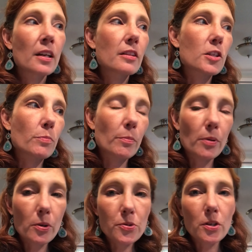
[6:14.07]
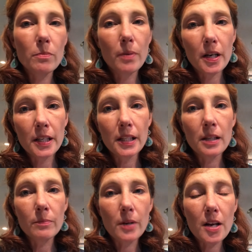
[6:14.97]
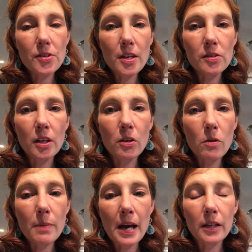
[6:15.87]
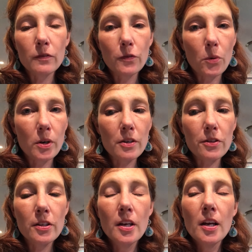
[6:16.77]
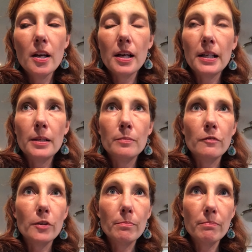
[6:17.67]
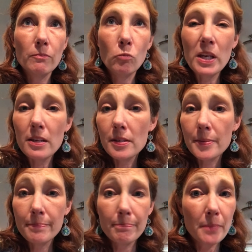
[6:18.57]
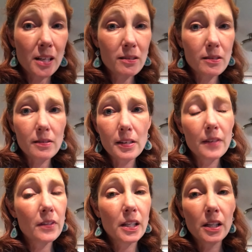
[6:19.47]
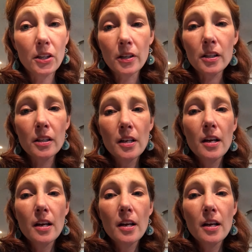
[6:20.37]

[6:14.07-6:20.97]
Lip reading: This proposal bargaining process can go back and forth from weeks, months, even a year.